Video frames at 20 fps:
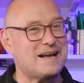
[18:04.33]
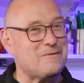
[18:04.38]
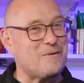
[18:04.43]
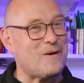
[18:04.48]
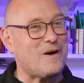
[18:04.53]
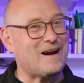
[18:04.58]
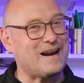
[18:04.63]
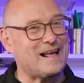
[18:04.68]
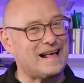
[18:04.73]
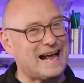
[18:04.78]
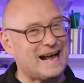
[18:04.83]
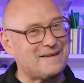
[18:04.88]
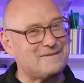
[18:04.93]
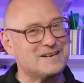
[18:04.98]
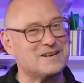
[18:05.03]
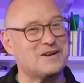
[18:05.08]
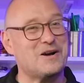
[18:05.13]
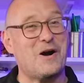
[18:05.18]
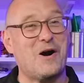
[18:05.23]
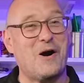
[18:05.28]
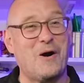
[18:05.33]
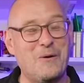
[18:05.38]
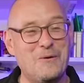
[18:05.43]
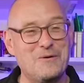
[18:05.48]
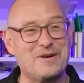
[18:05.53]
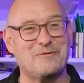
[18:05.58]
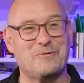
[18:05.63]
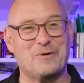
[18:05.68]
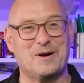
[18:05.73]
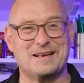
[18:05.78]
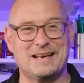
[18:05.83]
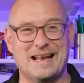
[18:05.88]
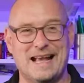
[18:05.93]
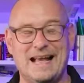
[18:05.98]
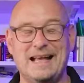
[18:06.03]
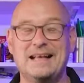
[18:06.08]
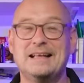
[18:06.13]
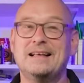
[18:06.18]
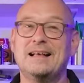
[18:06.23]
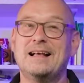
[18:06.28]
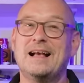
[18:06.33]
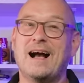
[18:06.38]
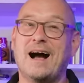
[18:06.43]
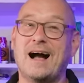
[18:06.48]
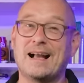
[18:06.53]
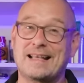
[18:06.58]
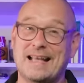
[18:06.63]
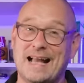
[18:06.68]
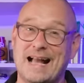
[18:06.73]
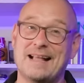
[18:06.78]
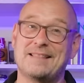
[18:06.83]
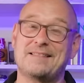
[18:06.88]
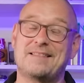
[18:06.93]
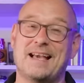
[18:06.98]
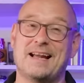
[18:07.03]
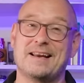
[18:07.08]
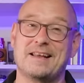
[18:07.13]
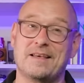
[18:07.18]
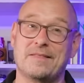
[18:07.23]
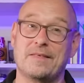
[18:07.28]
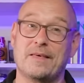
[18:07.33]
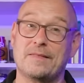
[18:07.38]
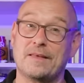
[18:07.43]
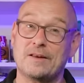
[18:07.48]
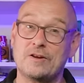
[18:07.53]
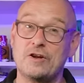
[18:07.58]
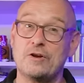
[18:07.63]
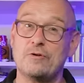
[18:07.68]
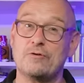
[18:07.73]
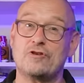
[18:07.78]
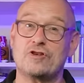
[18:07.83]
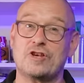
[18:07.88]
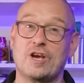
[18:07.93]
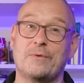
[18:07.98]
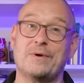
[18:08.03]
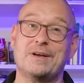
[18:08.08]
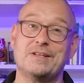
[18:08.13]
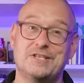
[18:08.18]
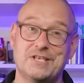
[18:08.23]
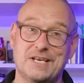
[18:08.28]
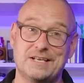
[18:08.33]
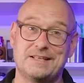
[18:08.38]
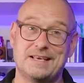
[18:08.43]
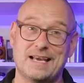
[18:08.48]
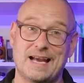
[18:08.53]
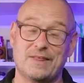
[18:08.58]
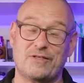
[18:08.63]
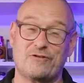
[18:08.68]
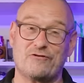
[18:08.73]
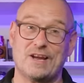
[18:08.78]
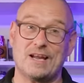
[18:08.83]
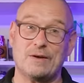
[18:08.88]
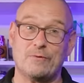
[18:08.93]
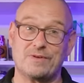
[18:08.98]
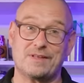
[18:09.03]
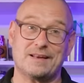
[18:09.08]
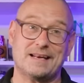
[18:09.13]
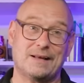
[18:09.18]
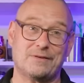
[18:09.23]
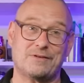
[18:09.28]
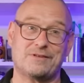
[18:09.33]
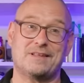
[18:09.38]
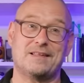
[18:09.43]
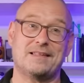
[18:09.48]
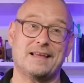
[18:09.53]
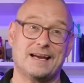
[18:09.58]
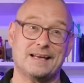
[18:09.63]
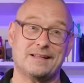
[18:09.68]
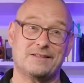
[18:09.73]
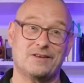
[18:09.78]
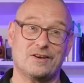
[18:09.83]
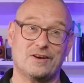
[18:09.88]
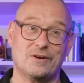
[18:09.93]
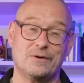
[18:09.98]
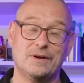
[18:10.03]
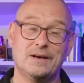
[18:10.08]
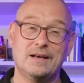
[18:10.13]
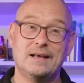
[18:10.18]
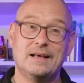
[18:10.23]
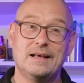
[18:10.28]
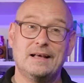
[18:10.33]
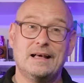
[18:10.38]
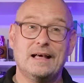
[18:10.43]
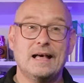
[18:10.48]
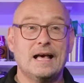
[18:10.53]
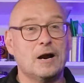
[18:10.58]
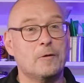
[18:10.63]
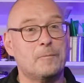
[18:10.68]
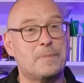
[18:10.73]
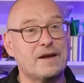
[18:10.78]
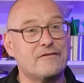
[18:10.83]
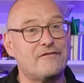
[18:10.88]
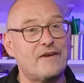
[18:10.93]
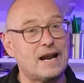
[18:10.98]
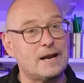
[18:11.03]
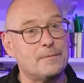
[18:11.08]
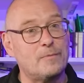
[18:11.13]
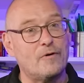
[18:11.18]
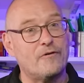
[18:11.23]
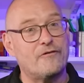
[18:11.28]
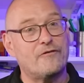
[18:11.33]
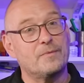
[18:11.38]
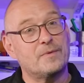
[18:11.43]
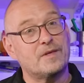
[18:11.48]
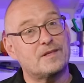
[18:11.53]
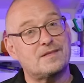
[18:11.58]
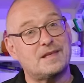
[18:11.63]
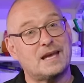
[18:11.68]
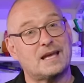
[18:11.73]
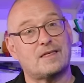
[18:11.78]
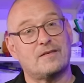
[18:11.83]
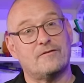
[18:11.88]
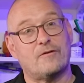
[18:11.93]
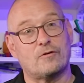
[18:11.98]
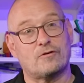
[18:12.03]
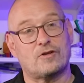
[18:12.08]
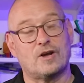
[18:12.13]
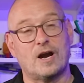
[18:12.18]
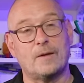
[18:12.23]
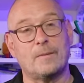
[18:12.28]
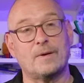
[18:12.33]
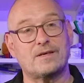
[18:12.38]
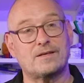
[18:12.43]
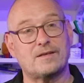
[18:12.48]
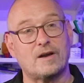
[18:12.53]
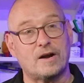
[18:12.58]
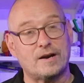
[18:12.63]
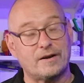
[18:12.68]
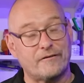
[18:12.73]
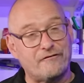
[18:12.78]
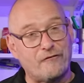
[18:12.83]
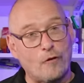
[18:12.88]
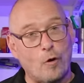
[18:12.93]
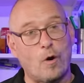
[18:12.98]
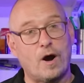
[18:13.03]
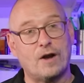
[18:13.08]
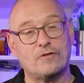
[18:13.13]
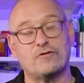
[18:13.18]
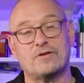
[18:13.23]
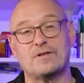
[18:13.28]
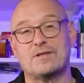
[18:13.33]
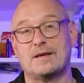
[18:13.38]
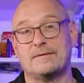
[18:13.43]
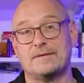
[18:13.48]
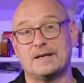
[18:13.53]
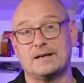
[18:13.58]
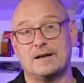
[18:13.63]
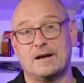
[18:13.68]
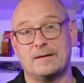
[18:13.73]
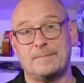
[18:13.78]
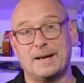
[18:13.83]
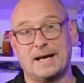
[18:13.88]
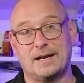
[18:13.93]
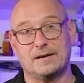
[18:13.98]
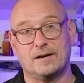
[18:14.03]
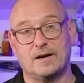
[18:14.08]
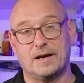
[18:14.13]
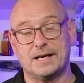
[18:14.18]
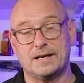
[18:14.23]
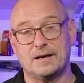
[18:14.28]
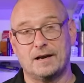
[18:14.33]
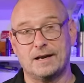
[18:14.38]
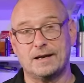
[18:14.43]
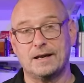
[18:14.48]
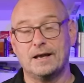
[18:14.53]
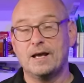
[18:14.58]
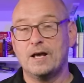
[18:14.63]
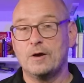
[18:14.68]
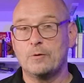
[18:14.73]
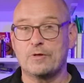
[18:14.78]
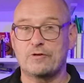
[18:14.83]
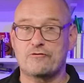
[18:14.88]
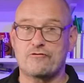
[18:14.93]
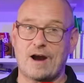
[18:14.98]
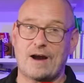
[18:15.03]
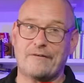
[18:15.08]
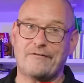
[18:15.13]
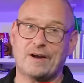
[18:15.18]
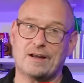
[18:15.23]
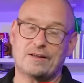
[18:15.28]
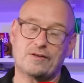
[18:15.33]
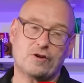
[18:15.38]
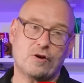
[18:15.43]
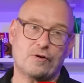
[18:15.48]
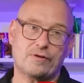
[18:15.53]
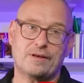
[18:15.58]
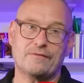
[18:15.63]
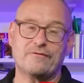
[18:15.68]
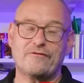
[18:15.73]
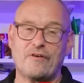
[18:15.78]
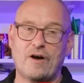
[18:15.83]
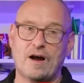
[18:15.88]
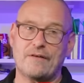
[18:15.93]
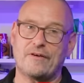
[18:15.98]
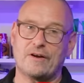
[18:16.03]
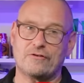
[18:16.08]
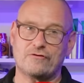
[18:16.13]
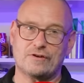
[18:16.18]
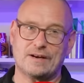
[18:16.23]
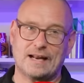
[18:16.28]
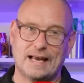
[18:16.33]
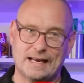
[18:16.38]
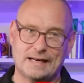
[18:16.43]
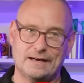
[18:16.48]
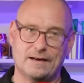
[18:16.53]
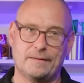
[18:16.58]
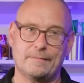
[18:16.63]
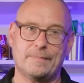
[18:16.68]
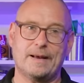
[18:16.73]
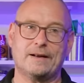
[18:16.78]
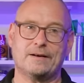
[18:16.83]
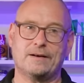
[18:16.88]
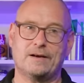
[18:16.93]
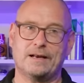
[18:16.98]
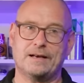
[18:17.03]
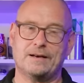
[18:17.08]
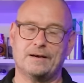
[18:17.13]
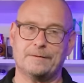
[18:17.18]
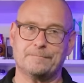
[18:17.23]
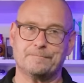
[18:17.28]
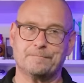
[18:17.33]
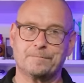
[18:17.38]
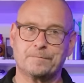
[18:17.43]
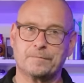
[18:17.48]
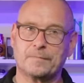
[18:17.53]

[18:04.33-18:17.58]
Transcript: While I haven't got hold of one yet, I can tell you that the new Shoei GTR 3 was announced today too. It'll be available from the 6th of October starting at £479.99 with graphics costing £589.99.